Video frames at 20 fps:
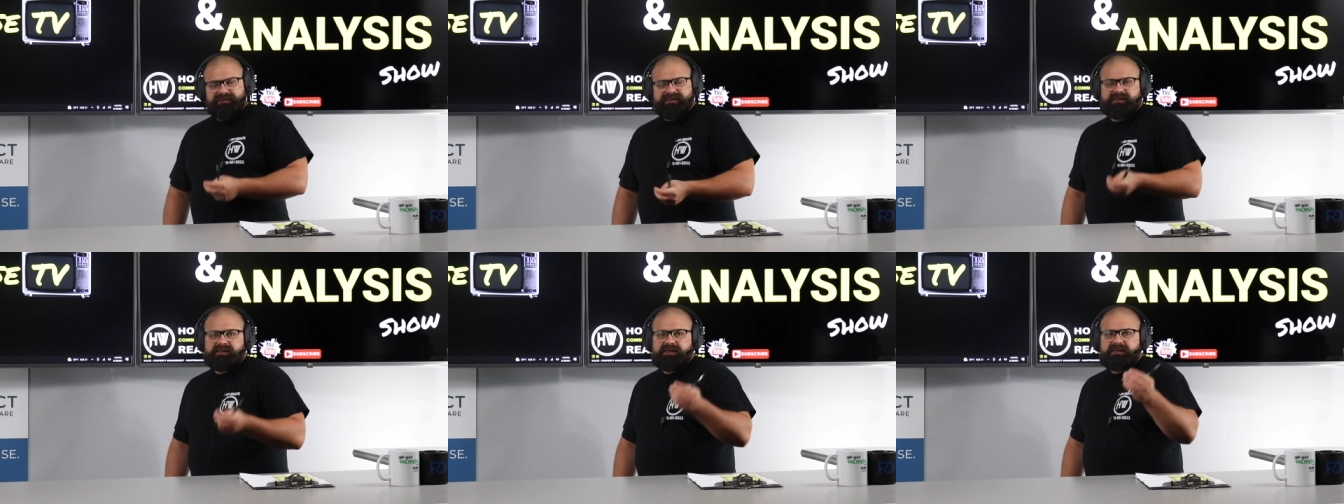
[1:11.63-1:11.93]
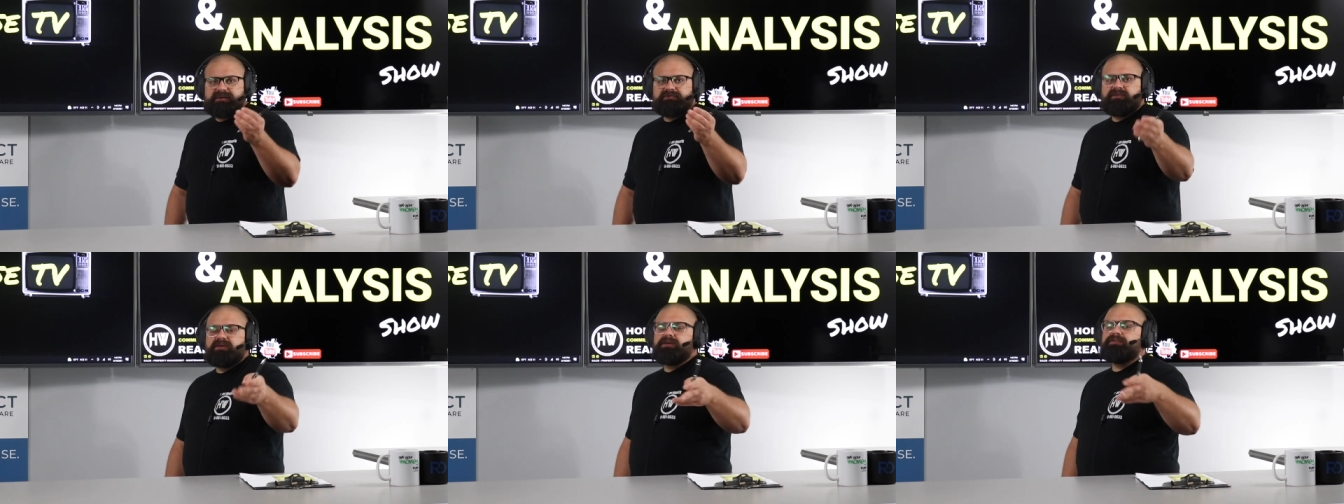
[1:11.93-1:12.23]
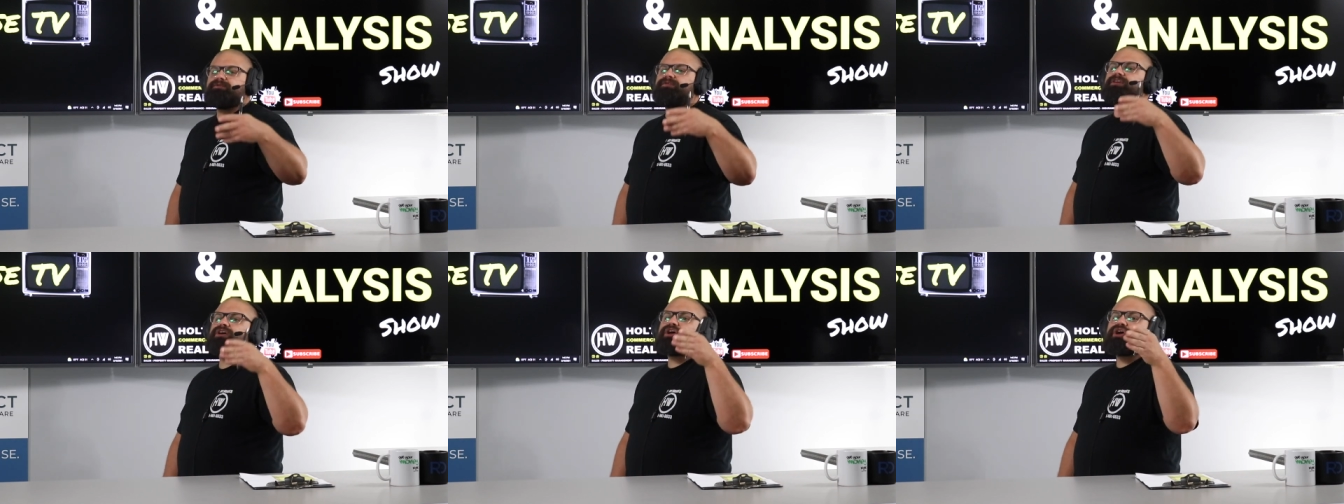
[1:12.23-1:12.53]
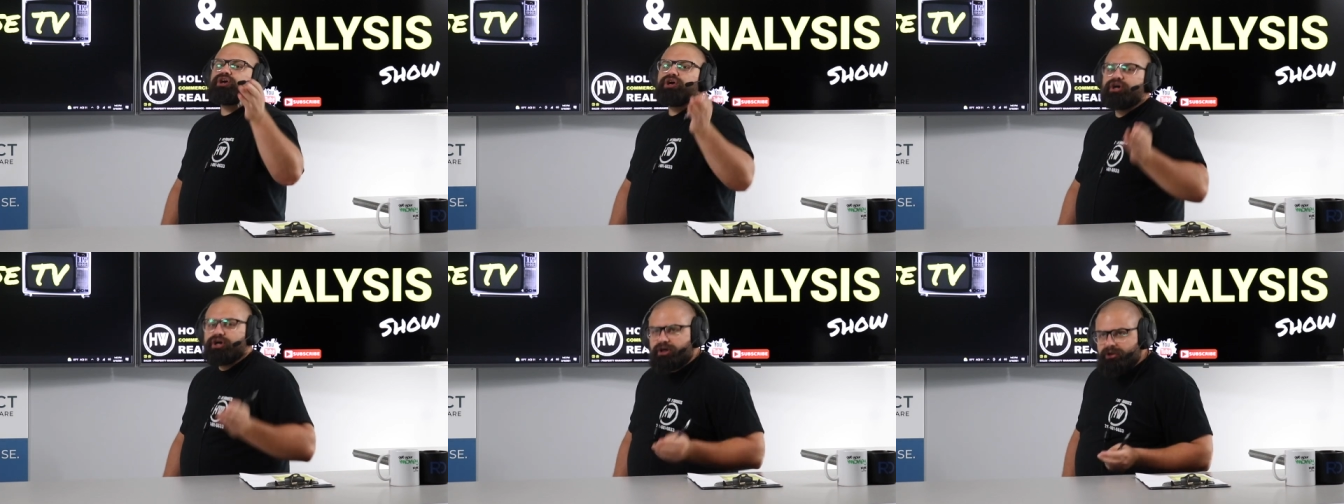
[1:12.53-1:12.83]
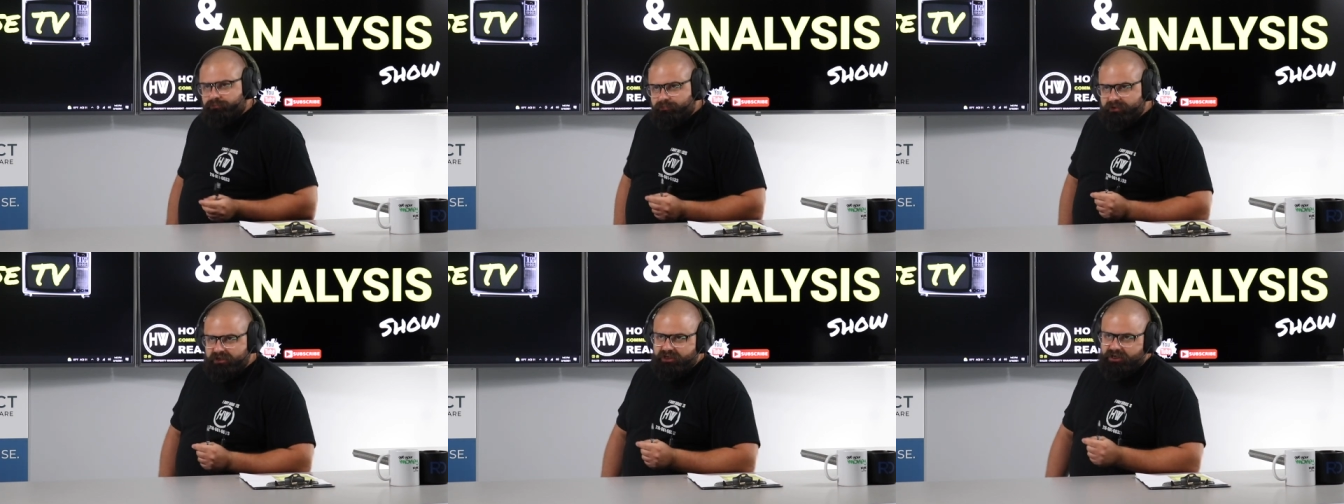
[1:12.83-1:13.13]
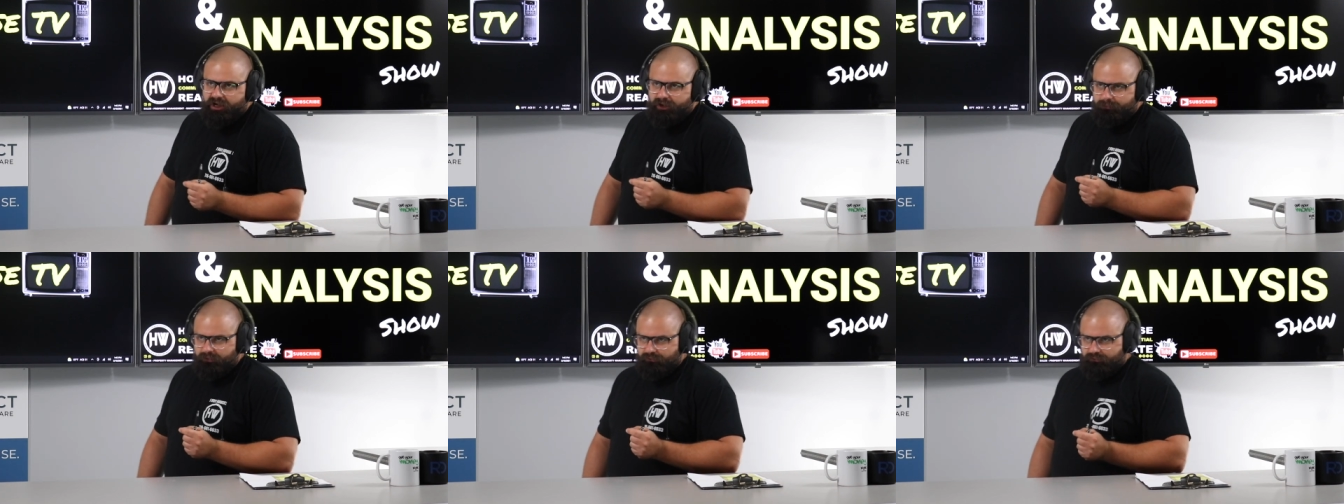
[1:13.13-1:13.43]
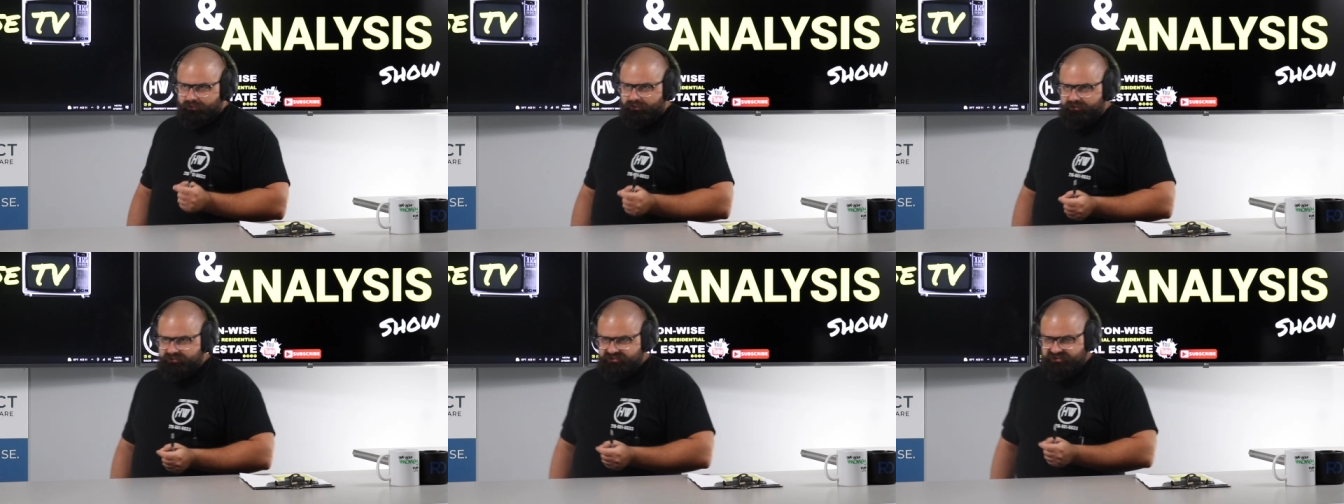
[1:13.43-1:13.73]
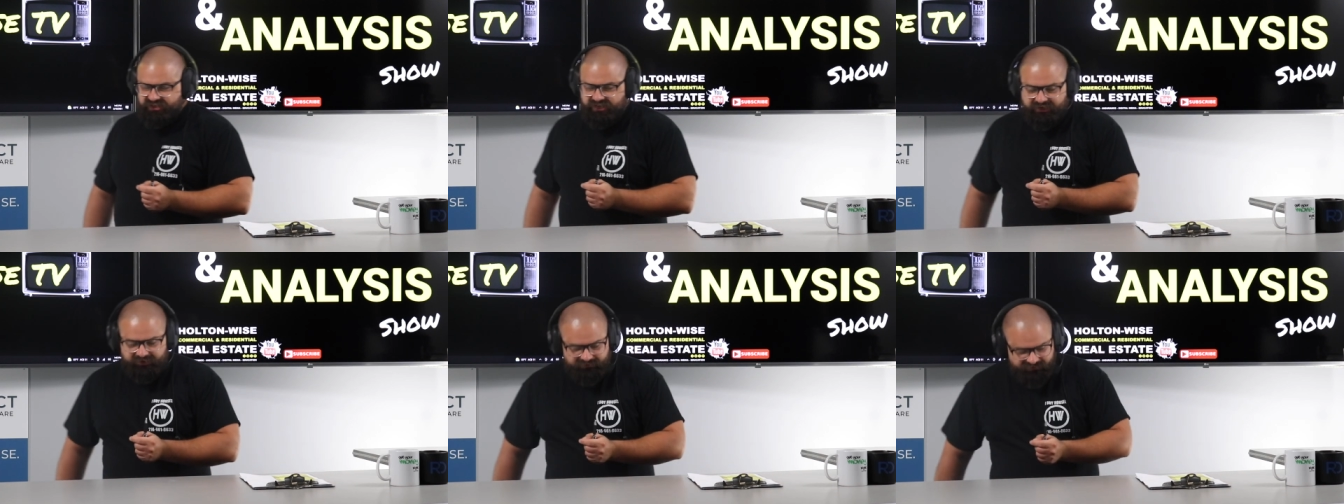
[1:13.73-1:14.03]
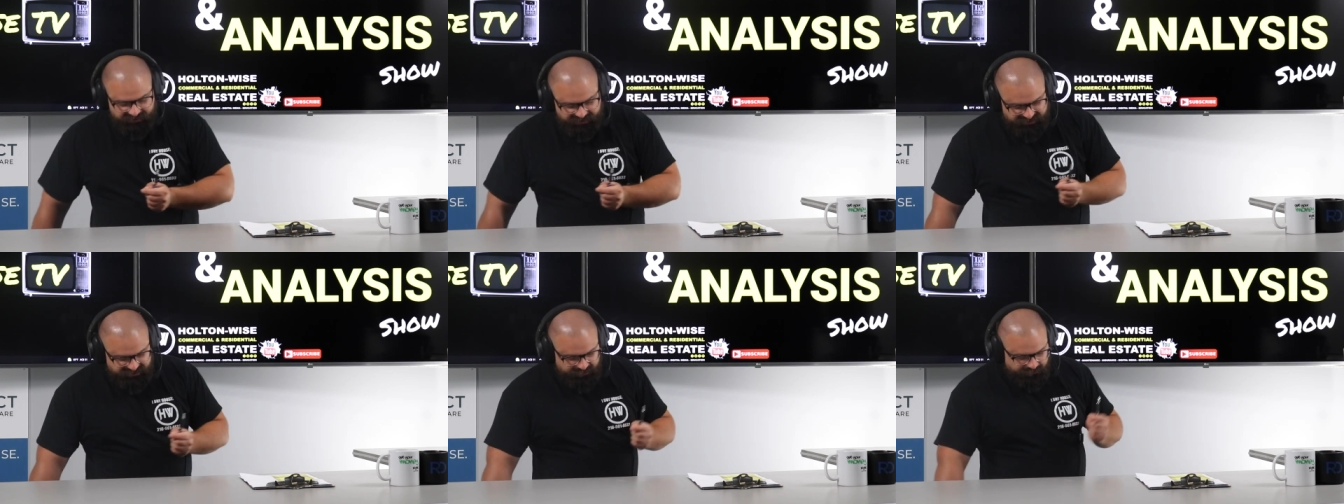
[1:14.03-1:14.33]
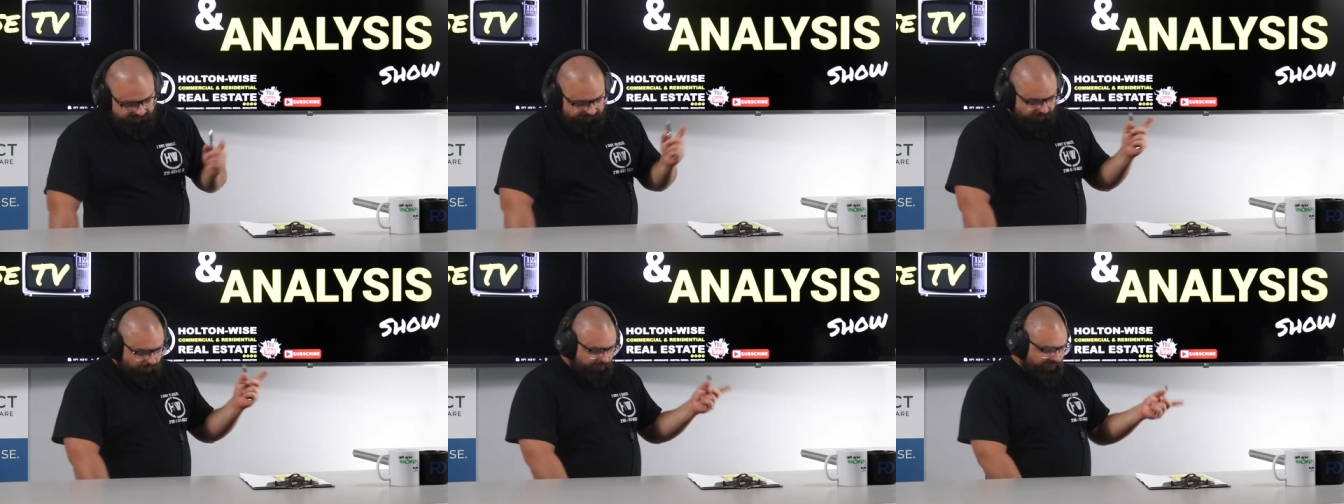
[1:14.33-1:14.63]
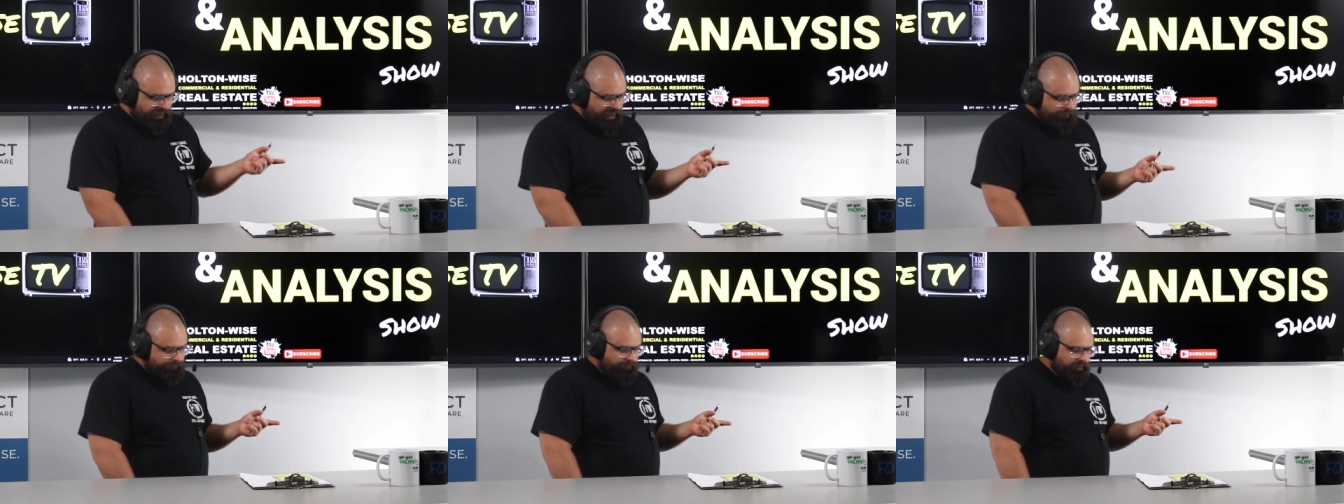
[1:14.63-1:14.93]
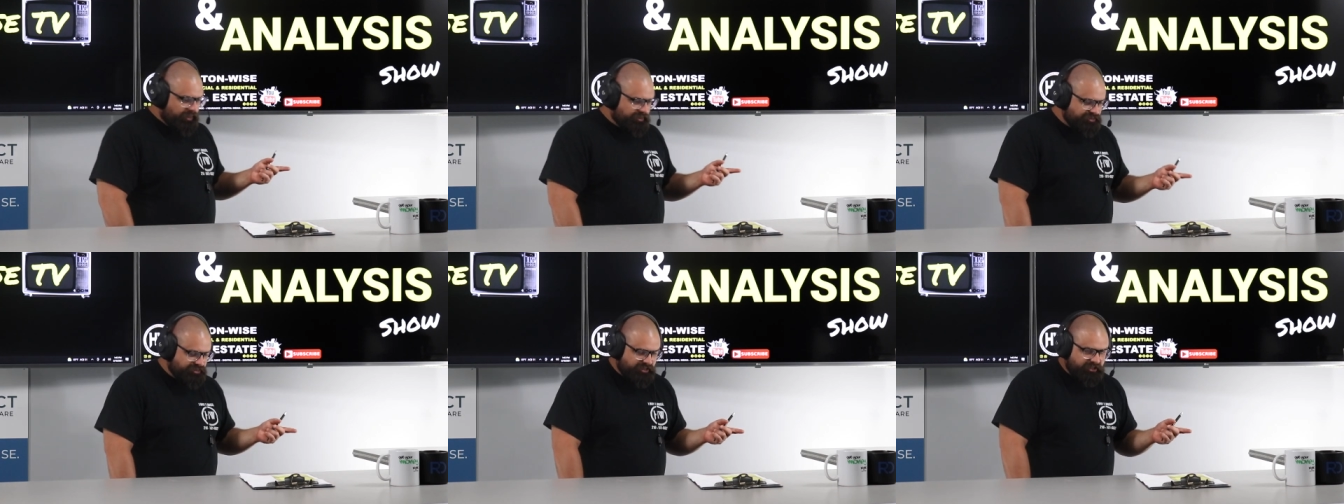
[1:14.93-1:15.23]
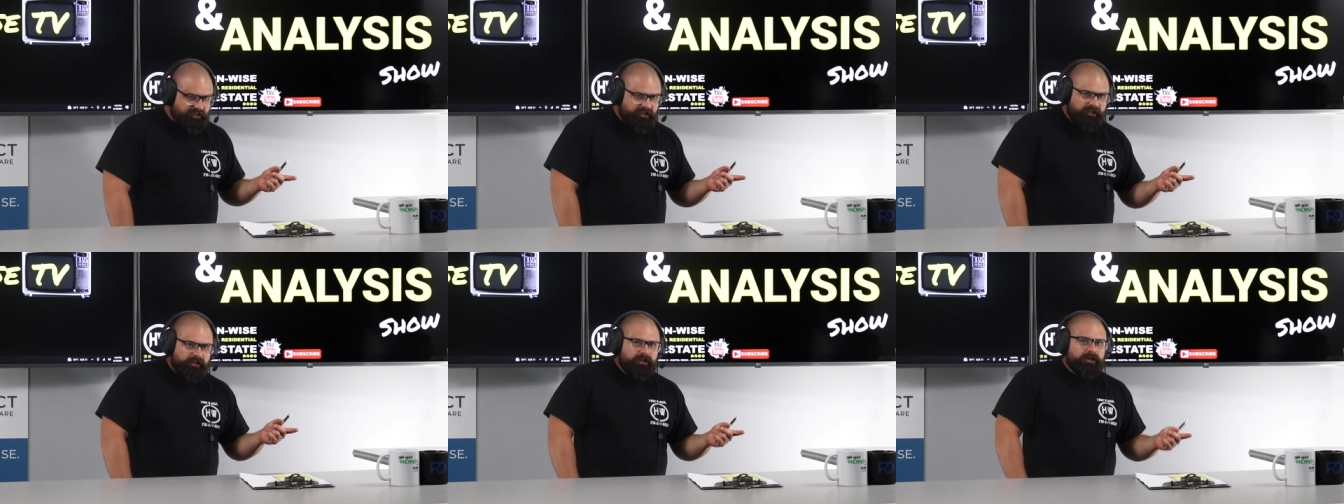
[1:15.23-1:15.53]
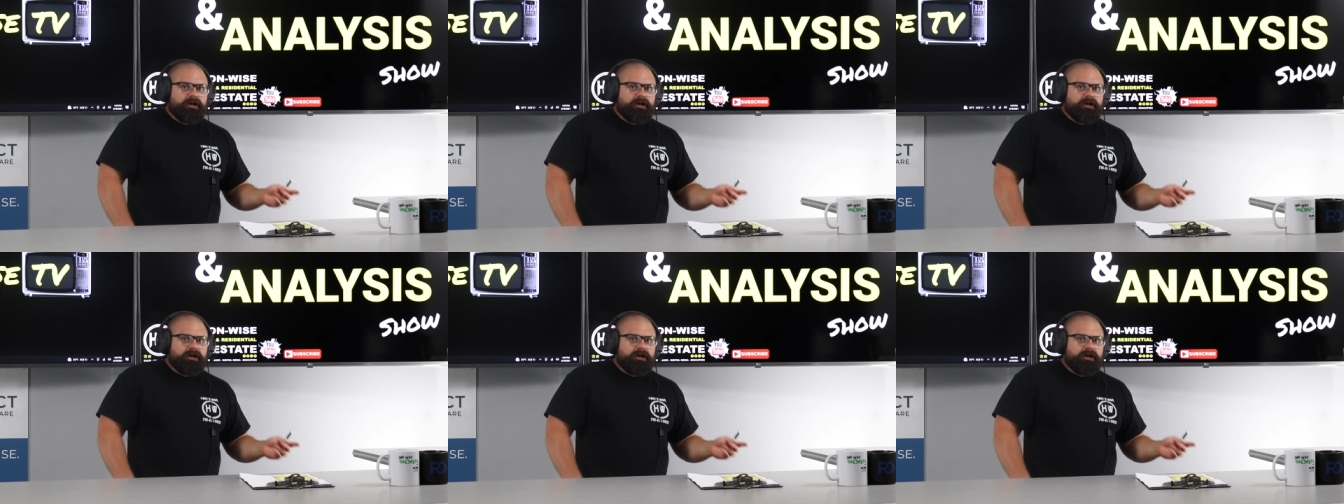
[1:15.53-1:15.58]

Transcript: And even if you could become a real estate investor for that budget,